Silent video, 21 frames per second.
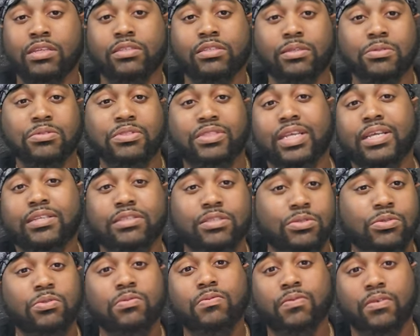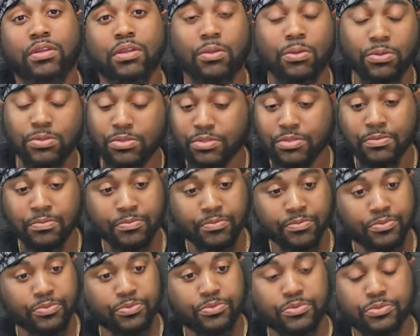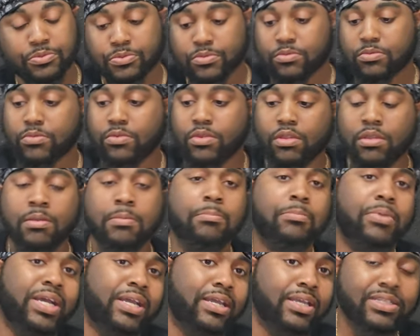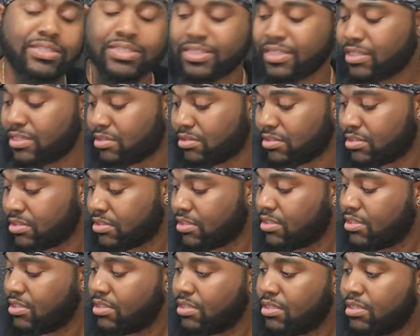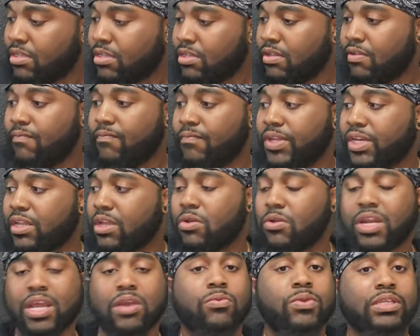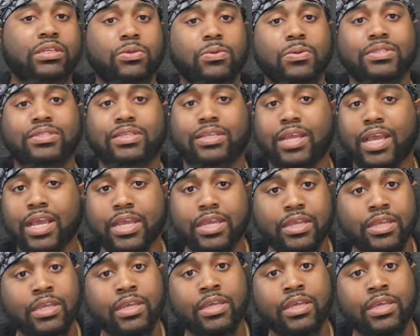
So stay tuned for those. But into the video that we're doing today,